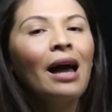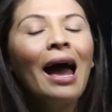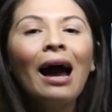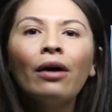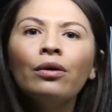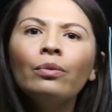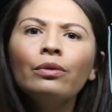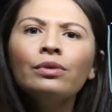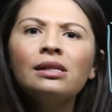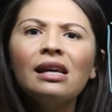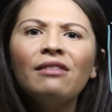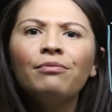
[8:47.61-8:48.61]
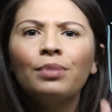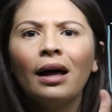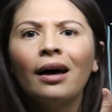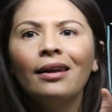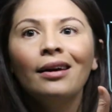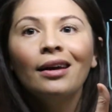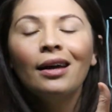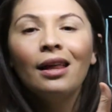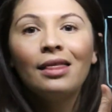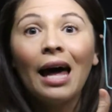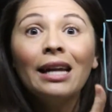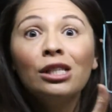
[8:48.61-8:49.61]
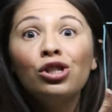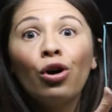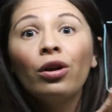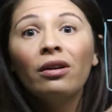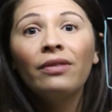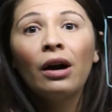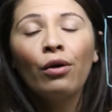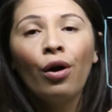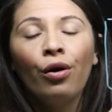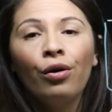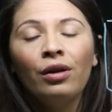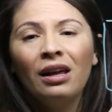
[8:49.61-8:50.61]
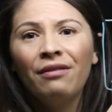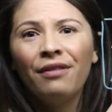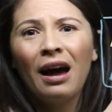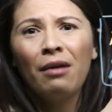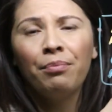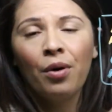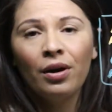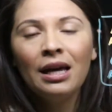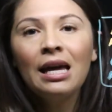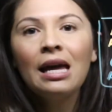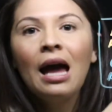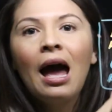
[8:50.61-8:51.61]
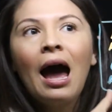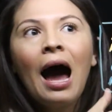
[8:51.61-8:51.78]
How can we receive blood that is not of our own if our body